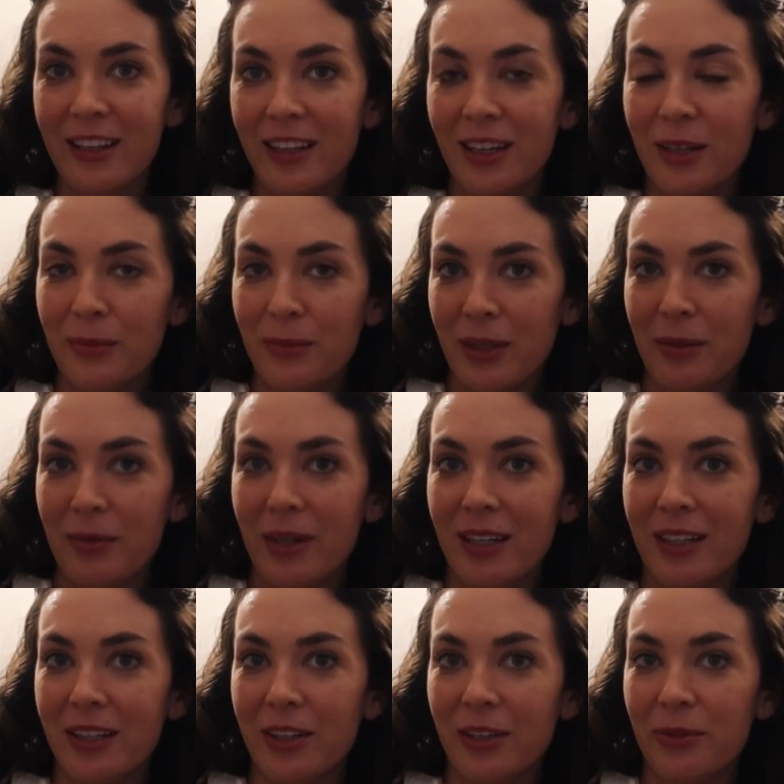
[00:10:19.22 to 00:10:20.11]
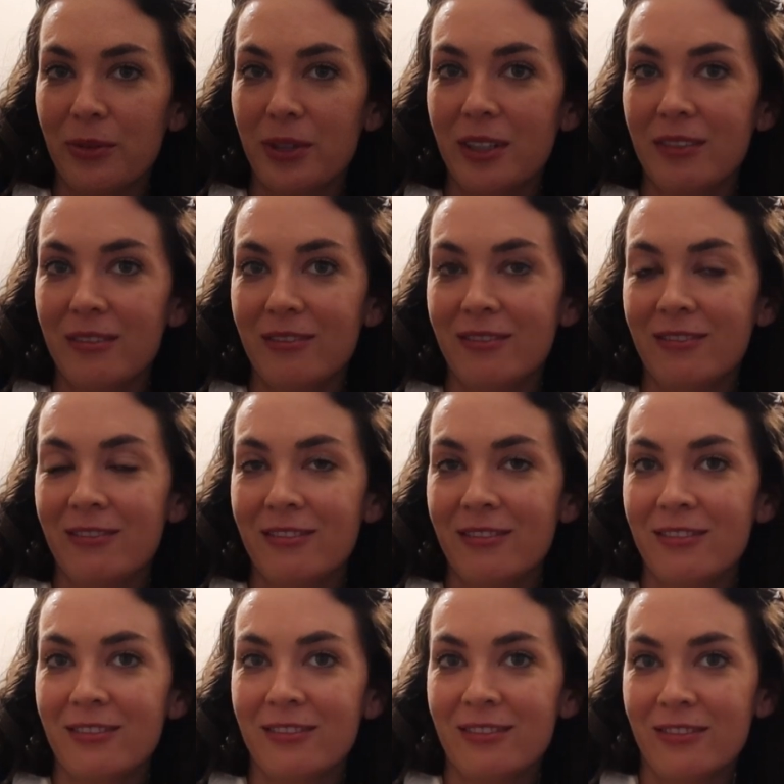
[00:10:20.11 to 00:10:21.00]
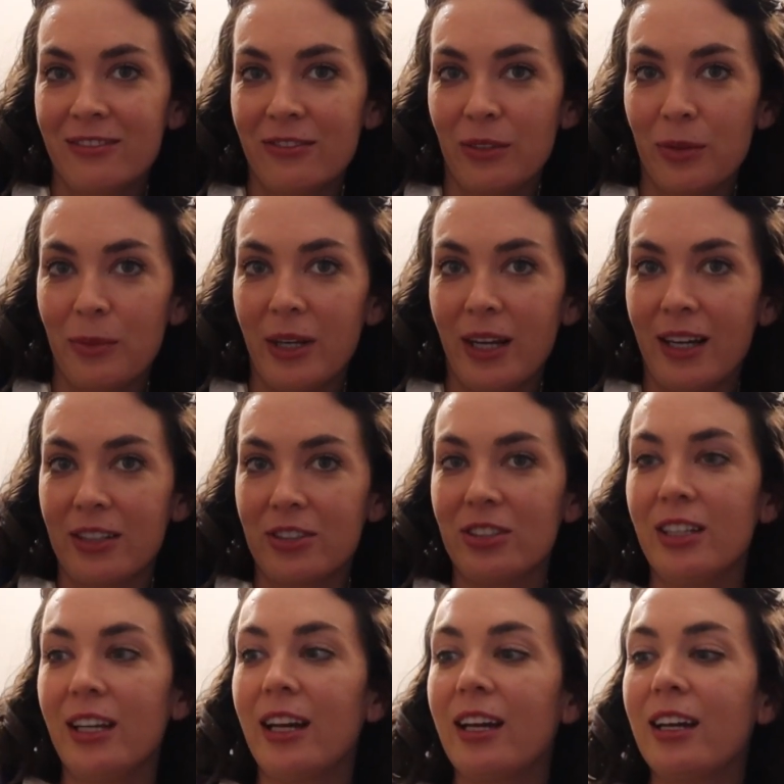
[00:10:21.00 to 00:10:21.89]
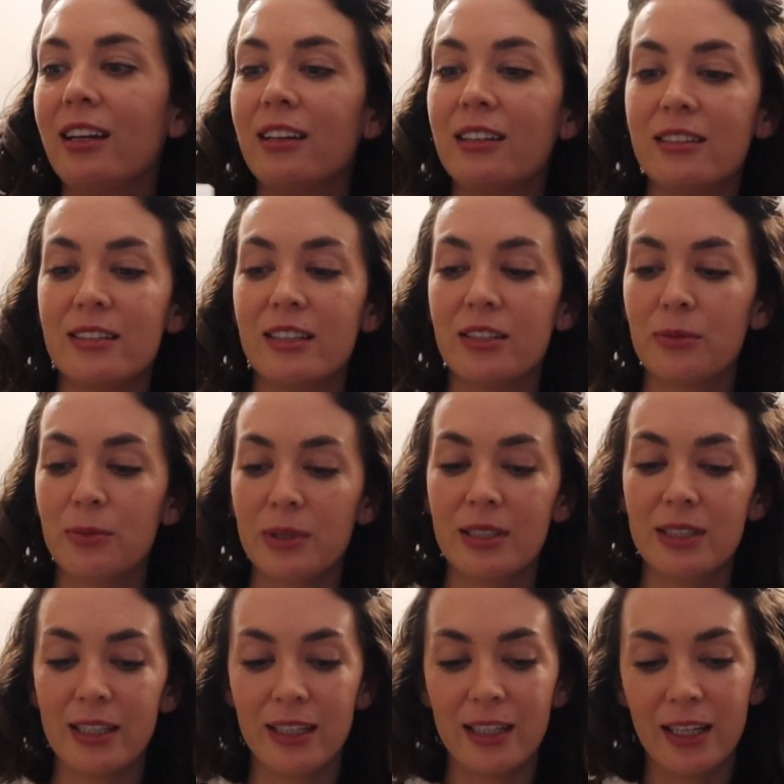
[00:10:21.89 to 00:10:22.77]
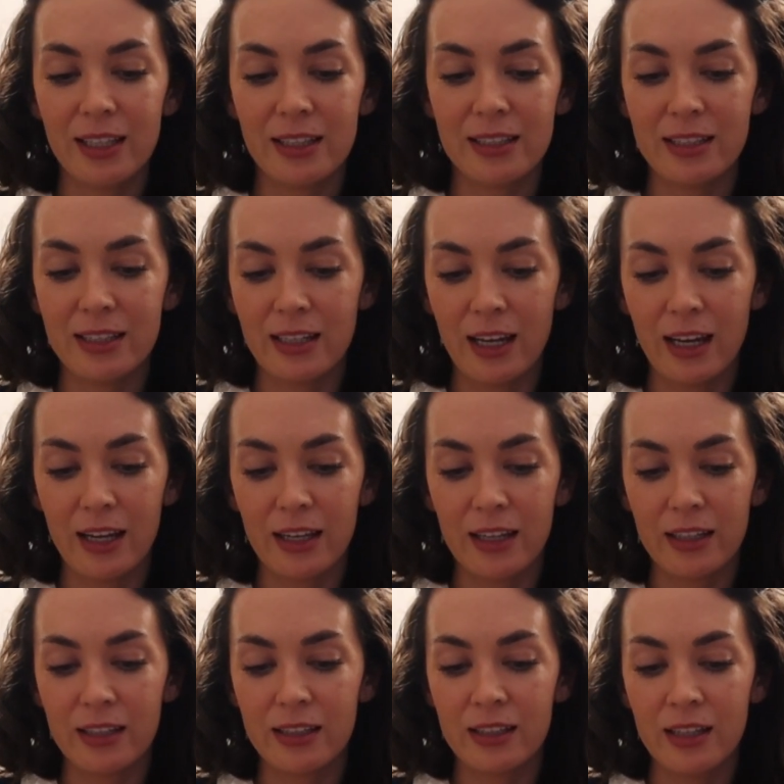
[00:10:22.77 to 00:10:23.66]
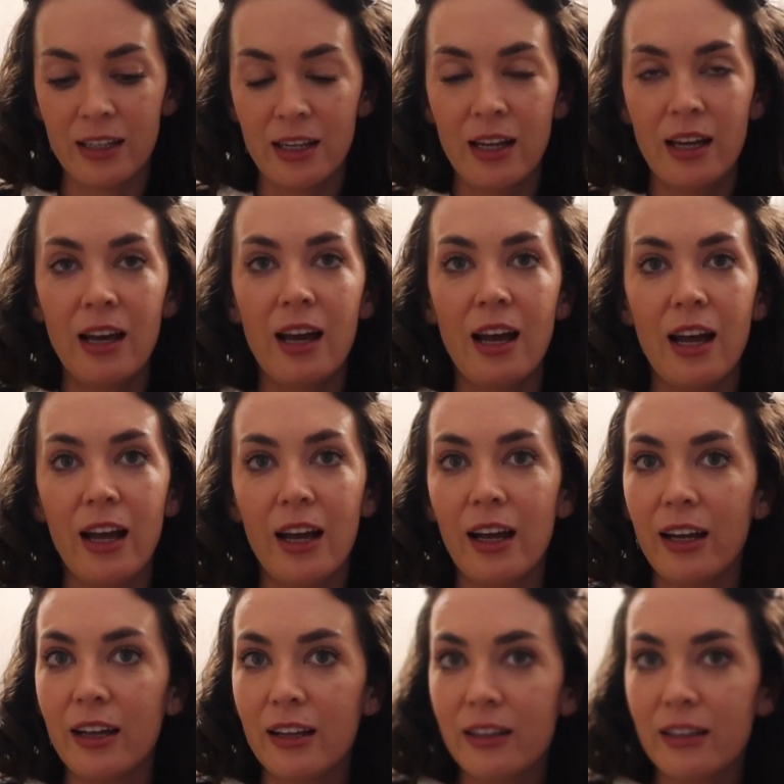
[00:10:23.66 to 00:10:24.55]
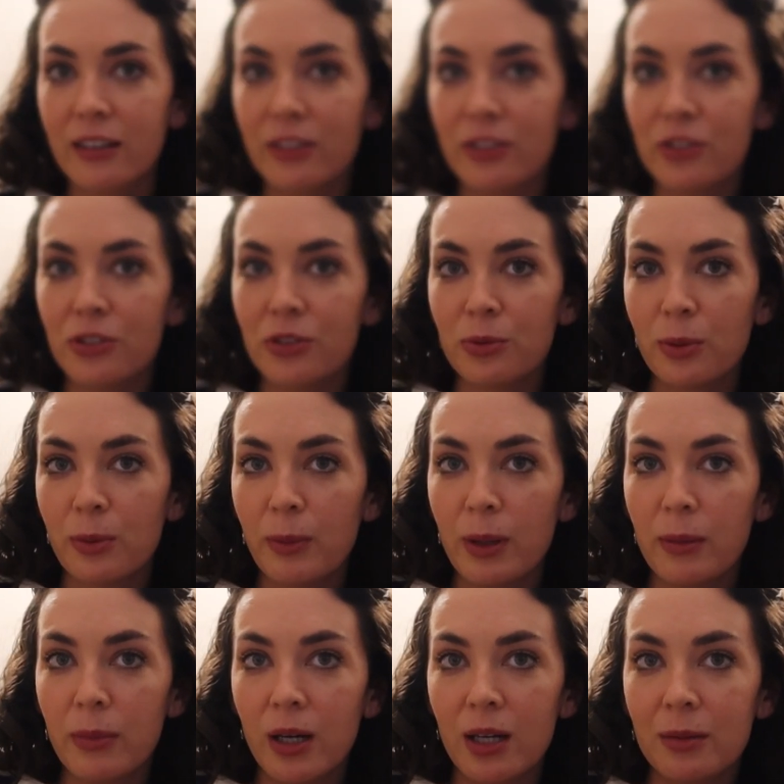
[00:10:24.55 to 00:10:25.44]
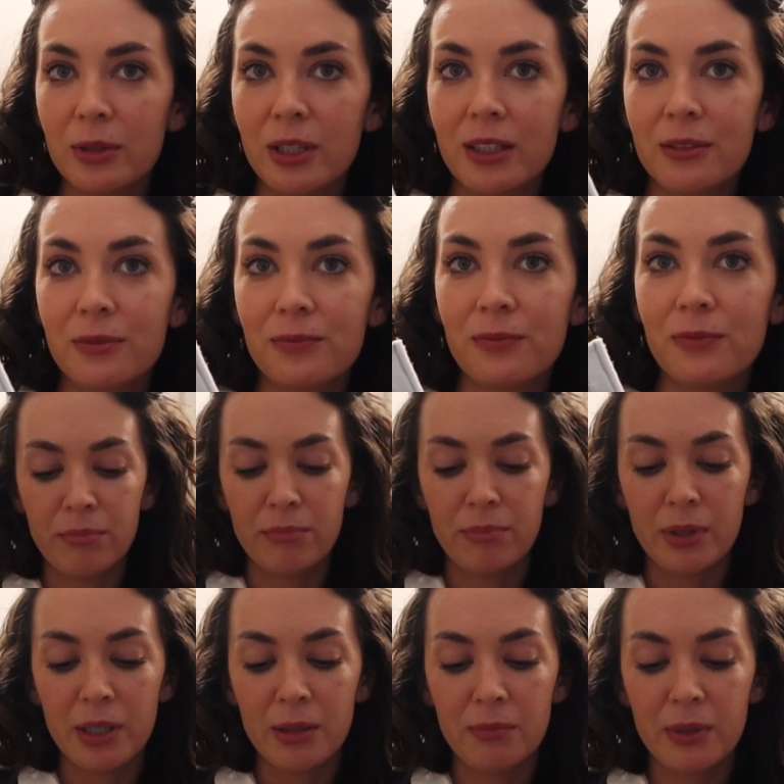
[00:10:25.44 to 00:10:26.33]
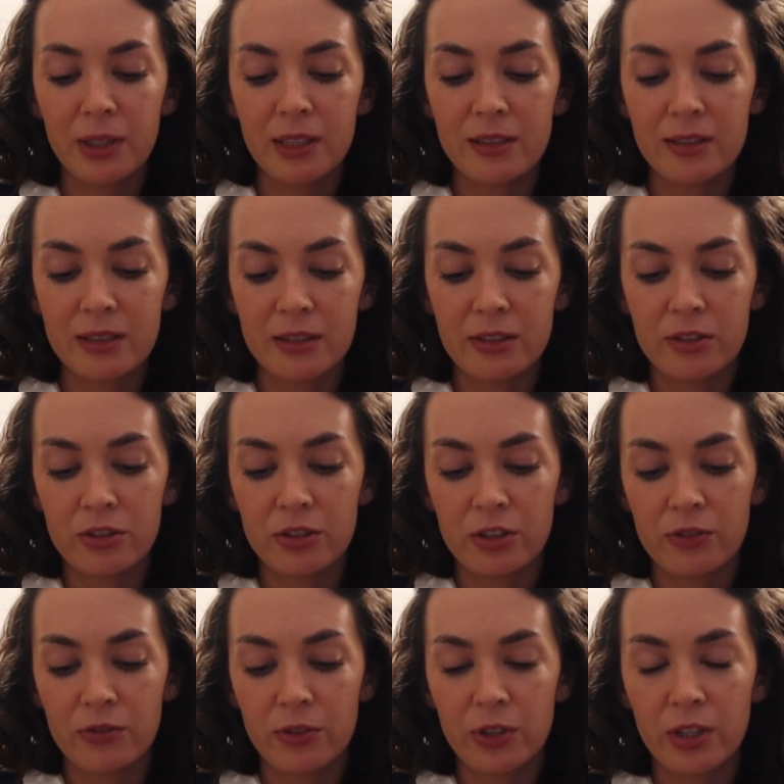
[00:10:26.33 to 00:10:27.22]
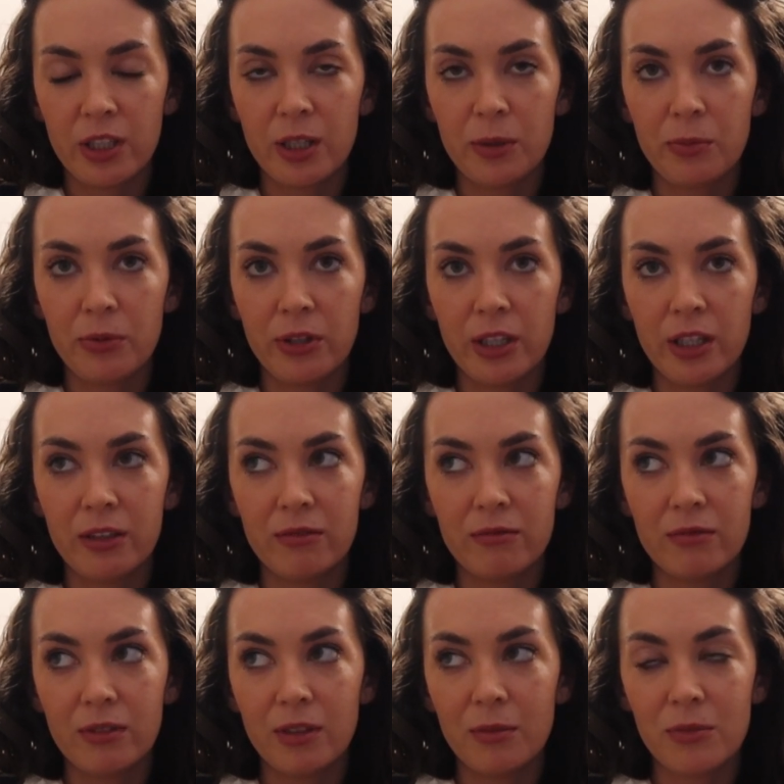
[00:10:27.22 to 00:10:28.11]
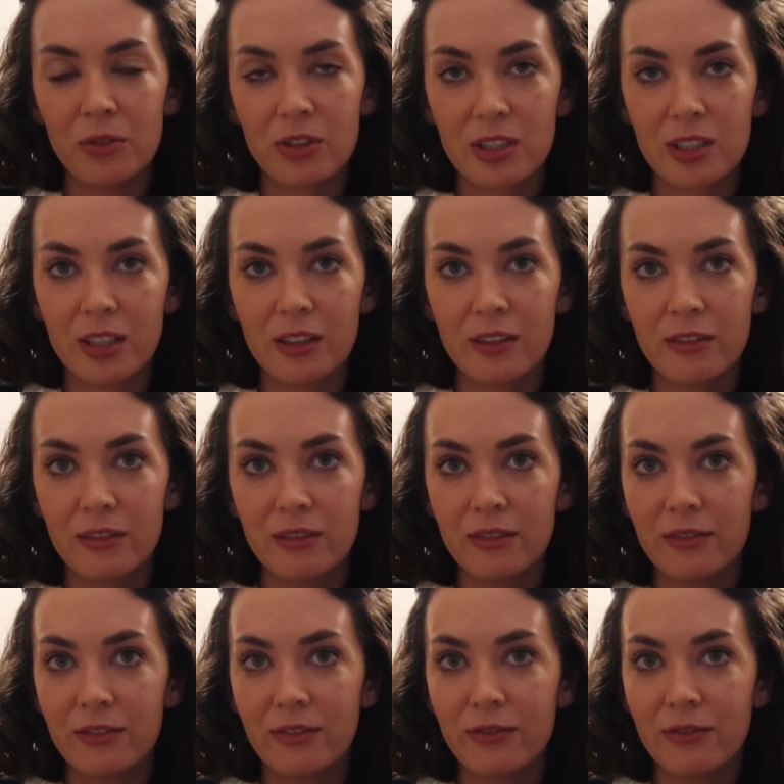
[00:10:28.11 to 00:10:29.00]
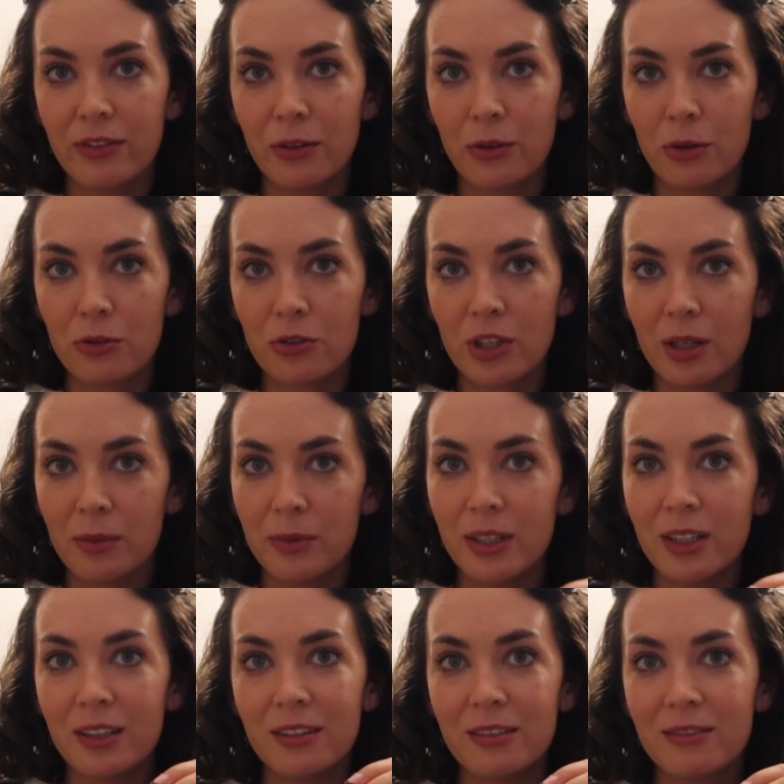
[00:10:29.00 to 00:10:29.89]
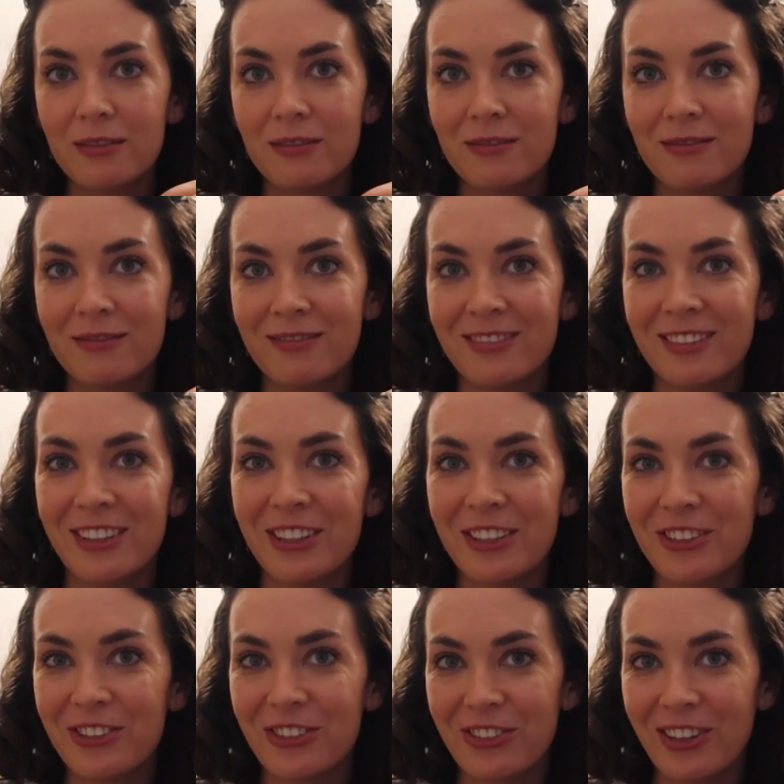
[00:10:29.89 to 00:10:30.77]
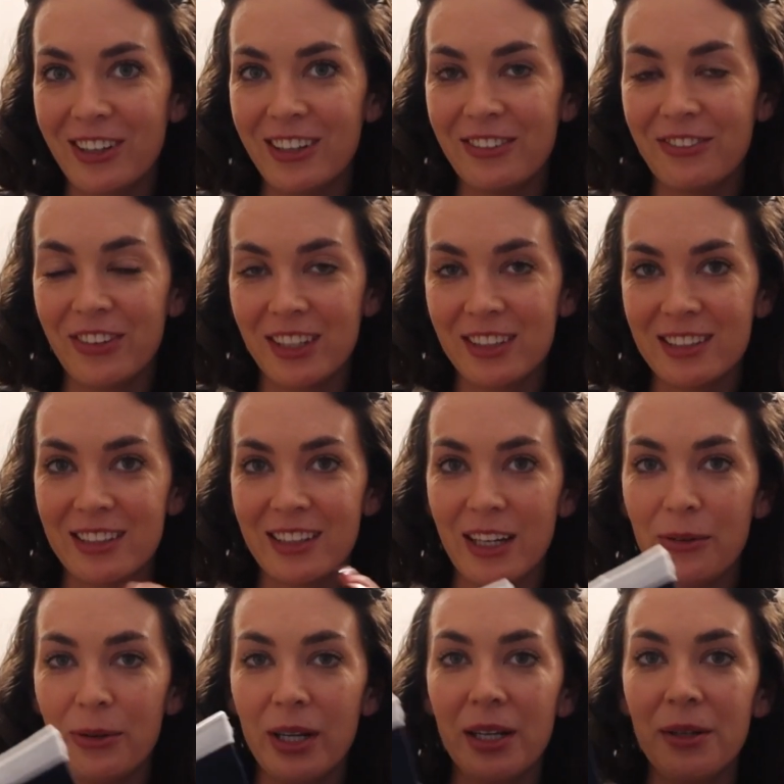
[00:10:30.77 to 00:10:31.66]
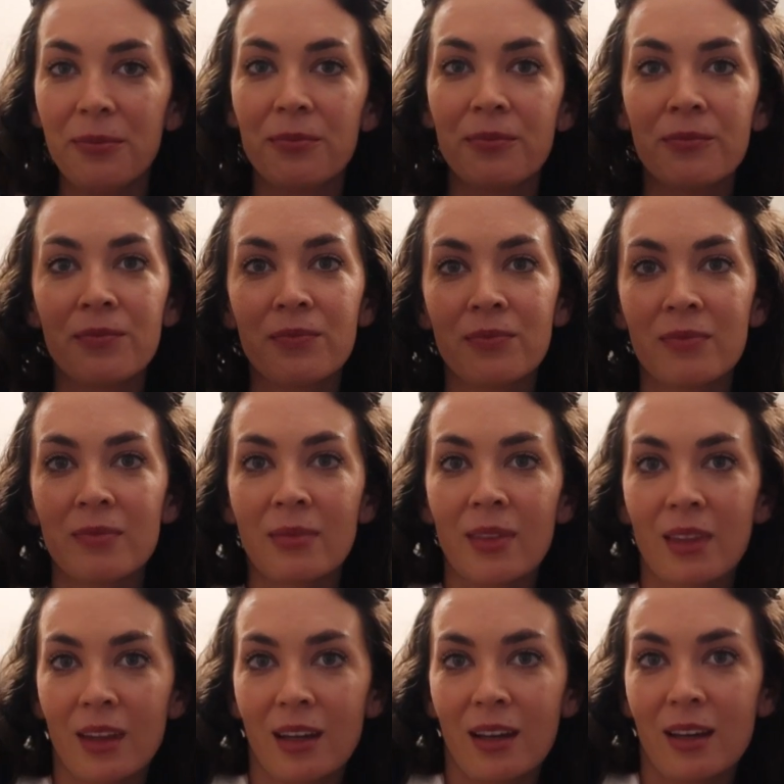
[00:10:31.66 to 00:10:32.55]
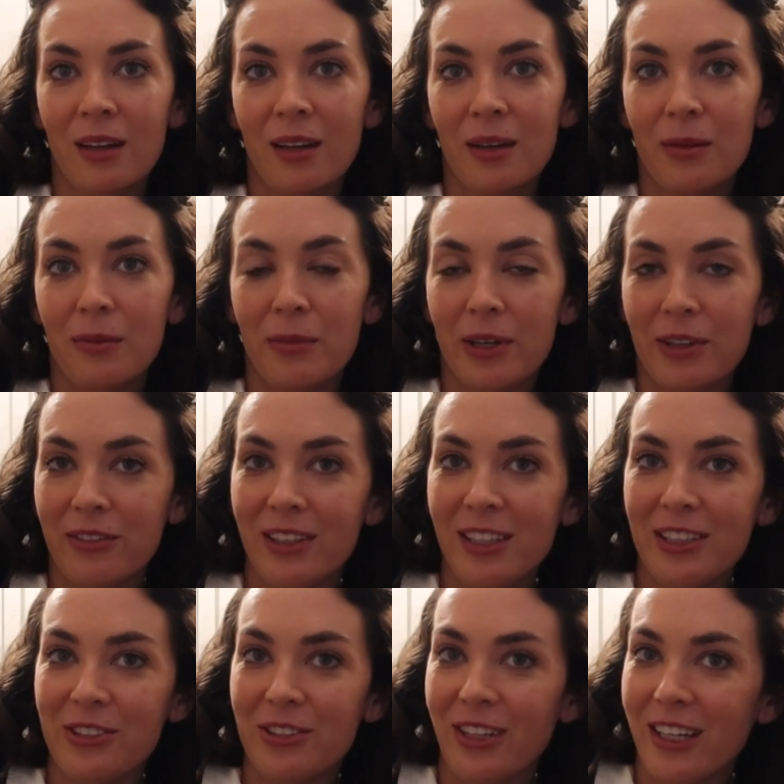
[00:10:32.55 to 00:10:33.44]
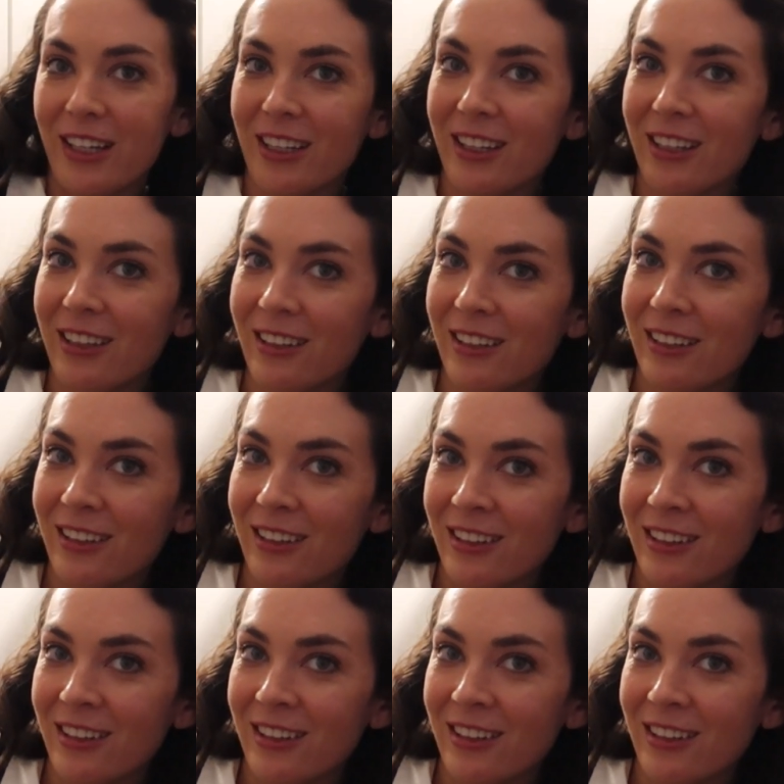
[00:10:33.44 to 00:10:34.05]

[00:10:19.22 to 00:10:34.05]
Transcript: think I might make another one for me to actually hang, because this one did get snagged. I had issues with my bobbin, but because this is just for a print, I'm just gonna Photoshop it straight and fix it that way. But I really do like it.